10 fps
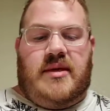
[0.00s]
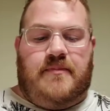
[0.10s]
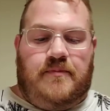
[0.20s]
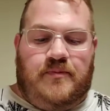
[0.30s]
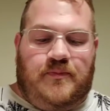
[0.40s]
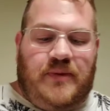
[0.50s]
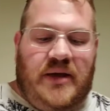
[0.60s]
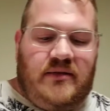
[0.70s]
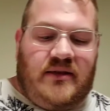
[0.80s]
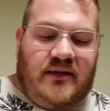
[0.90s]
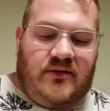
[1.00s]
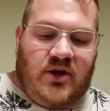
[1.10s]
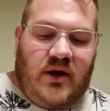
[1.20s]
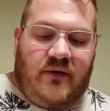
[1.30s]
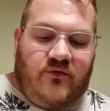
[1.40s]
that
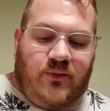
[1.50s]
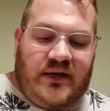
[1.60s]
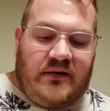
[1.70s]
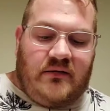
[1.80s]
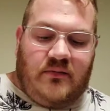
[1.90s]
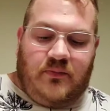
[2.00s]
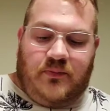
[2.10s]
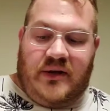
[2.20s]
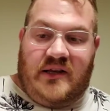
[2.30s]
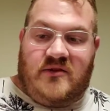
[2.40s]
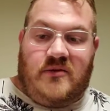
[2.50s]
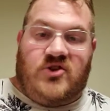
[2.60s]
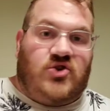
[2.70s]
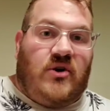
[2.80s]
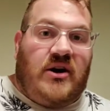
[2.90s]
the government is
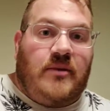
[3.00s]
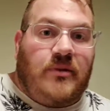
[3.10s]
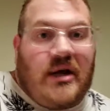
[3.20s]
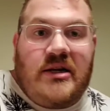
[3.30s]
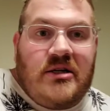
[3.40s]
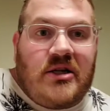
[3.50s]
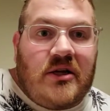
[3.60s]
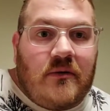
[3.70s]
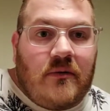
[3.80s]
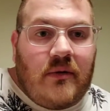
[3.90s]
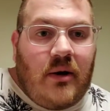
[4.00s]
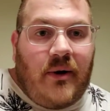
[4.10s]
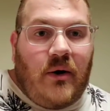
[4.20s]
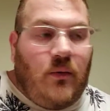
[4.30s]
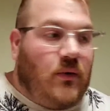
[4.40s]
straight up lying to you
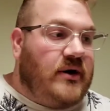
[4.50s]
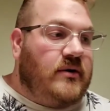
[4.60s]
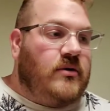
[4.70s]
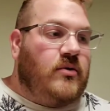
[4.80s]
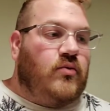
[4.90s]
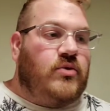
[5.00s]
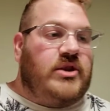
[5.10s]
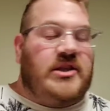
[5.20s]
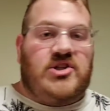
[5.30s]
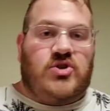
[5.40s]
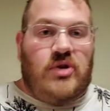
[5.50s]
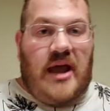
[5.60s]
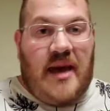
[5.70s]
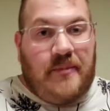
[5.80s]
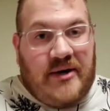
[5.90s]
about what this
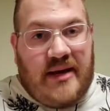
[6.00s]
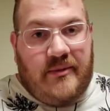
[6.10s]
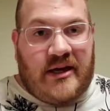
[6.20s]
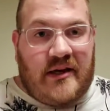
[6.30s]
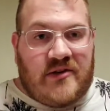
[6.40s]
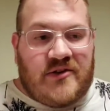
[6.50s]
epidemic